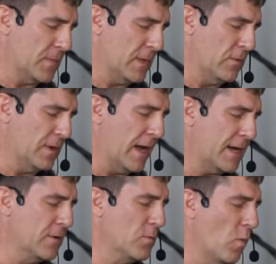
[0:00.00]
Lord, and I
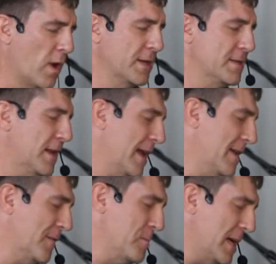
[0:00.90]
don't want any
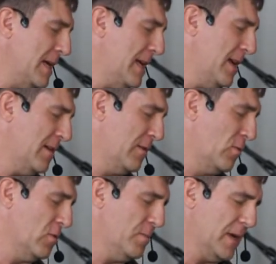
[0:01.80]
of me here,
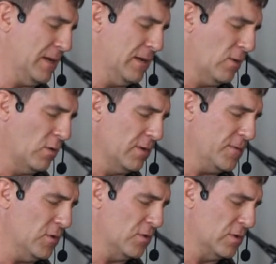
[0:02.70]
Lord, but all of
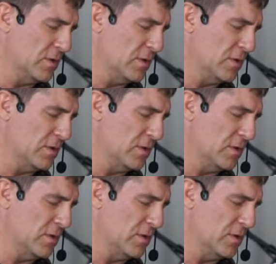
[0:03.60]
you.